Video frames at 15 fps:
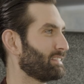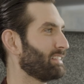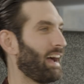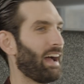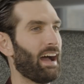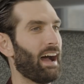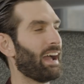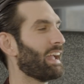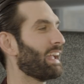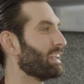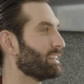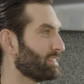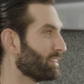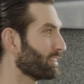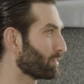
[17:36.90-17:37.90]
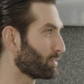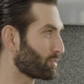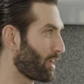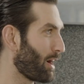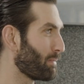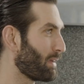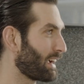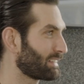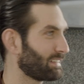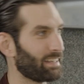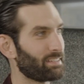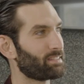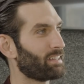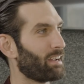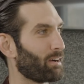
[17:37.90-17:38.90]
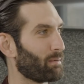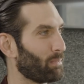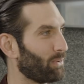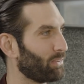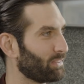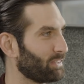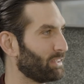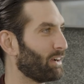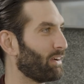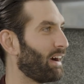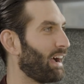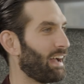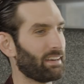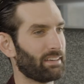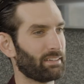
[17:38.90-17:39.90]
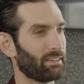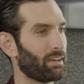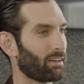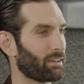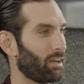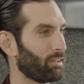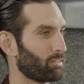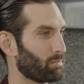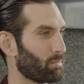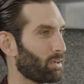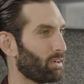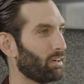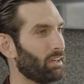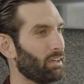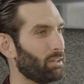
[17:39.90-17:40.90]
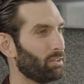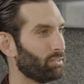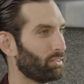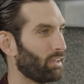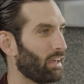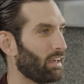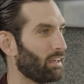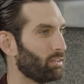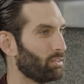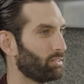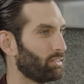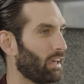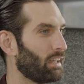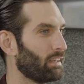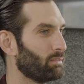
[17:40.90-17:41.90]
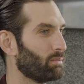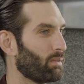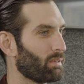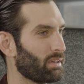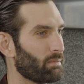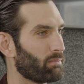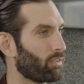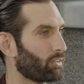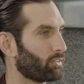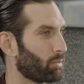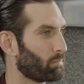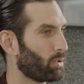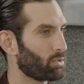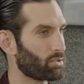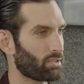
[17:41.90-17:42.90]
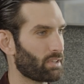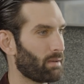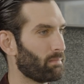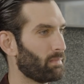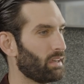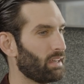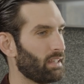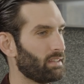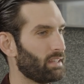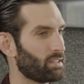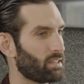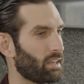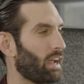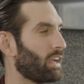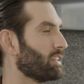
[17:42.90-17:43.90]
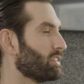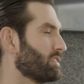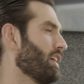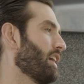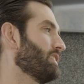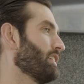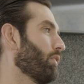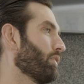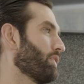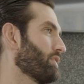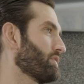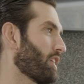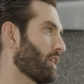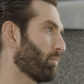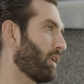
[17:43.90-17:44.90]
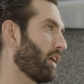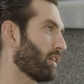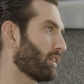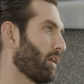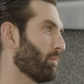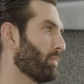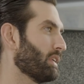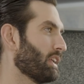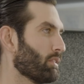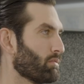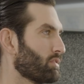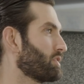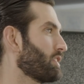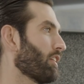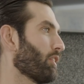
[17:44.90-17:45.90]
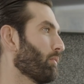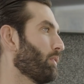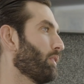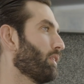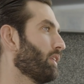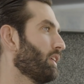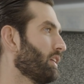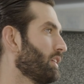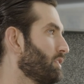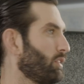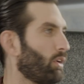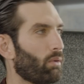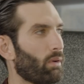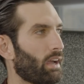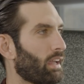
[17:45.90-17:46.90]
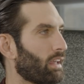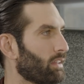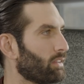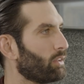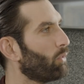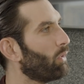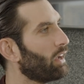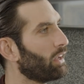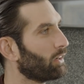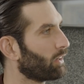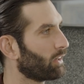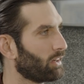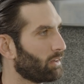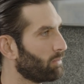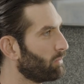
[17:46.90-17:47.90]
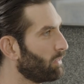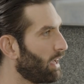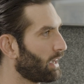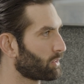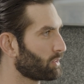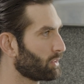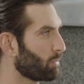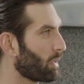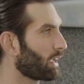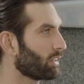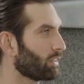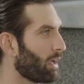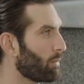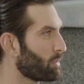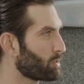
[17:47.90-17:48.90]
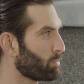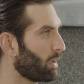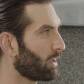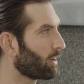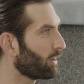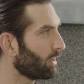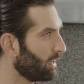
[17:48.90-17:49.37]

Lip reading: I hate dealing with Drawback. That's terrible. I had a customer who said when we first approached them, they said, I dealt with this at a prior company. It was terrible. No way you're going to actually make it that much better.